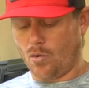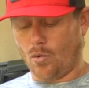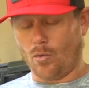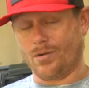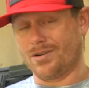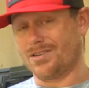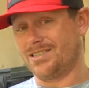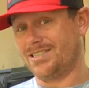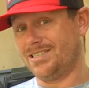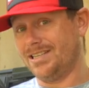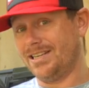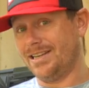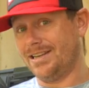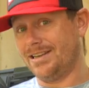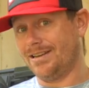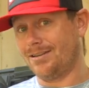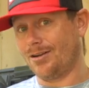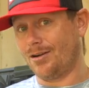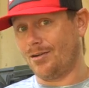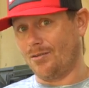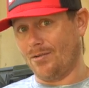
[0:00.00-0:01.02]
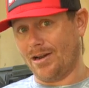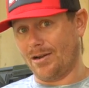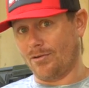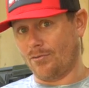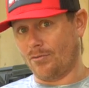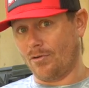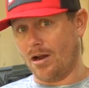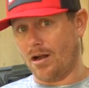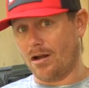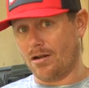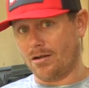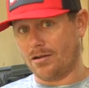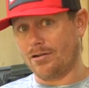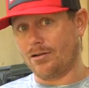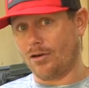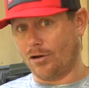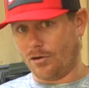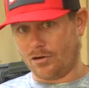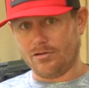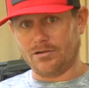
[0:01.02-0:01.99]
or C, around rock
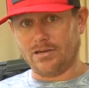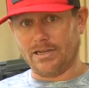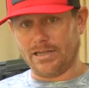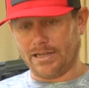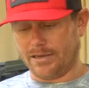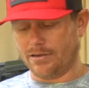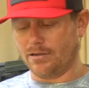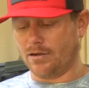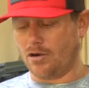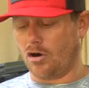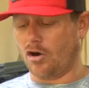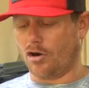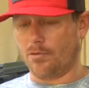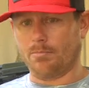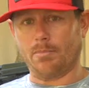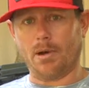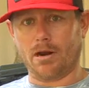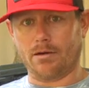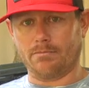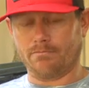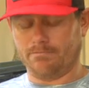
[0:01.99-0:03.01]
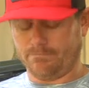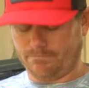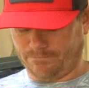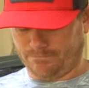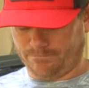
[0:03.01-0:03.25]
or clay, a hard bottom.